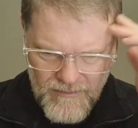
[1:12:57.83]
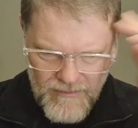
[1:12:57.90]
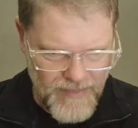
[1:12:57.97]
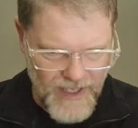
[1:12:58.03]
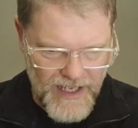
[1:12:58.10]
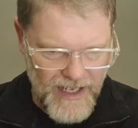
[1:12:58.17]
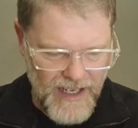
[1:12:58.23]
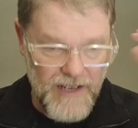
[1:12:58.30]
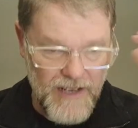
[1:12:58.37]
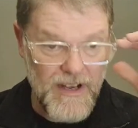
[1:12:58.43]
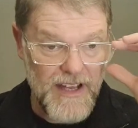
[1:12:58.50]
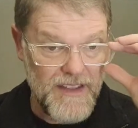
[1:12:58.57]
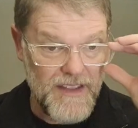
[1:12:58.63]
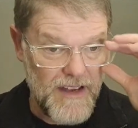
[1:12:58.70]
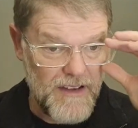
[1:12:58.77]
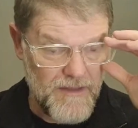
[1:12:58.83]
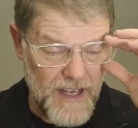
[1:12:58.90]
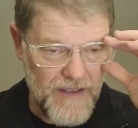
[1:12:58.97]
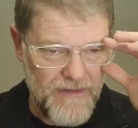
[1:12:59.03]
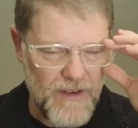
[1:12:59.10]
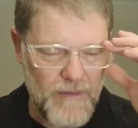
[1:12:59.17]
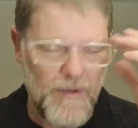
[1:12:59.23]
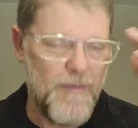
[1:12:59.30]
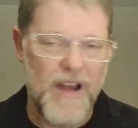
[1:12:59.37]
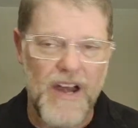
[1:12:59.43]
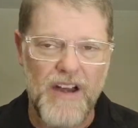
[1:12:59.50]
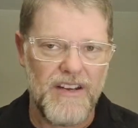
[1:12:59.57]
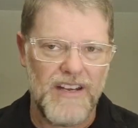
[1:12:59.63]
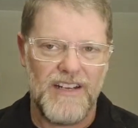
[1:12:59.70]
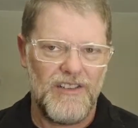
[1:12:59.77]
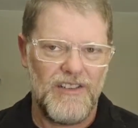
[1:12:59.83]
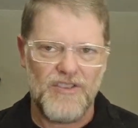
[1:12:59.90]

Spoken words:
but anyway, they're from America, and it